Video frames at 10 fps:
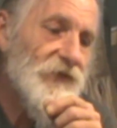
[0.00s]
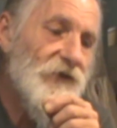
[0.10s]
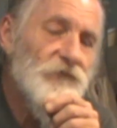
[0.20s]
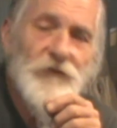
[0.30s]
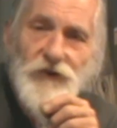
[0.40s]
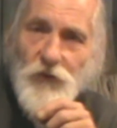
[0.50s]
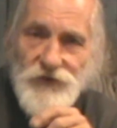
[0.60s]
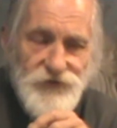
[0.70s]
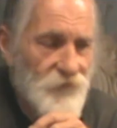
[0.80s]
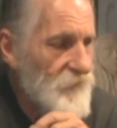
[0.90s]
Everybody
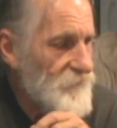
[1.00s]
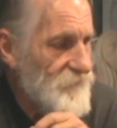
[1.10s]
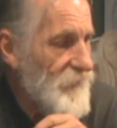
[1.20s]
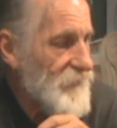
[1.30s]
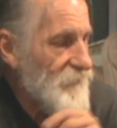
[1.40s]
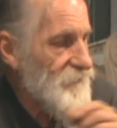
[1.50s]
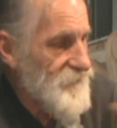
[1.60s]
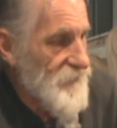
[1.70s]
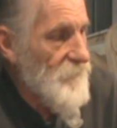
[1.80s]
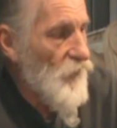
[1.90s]
wants to make it
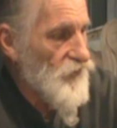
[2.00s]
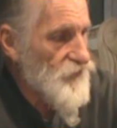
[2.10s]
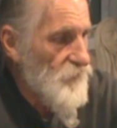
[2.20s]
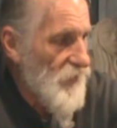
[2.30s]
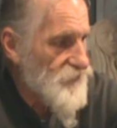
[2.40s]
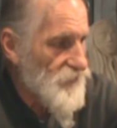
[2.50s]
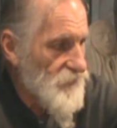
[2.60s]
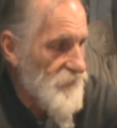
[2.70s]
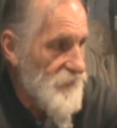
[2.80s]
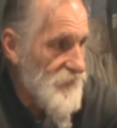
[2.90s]
seem more
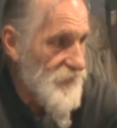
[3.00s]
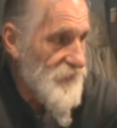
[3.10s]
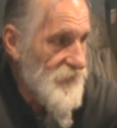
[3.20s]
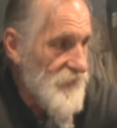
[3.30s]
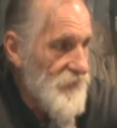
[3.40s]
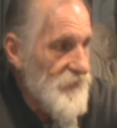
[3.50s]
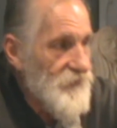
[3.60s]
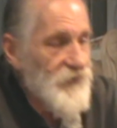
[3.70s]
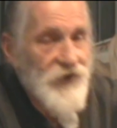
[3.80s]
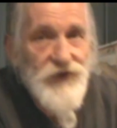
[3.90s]
special.
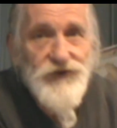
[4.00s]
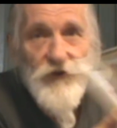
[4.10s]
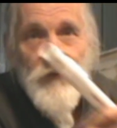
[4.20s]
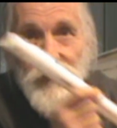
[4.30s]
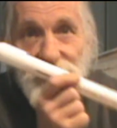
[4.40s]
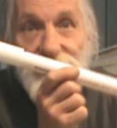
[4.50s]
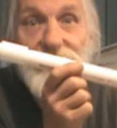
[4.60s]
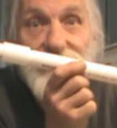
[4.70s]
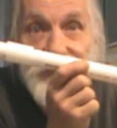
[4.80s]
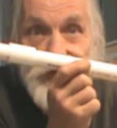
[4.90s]
Then I show them one of
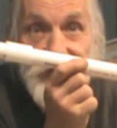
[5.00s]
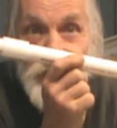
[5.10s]
these.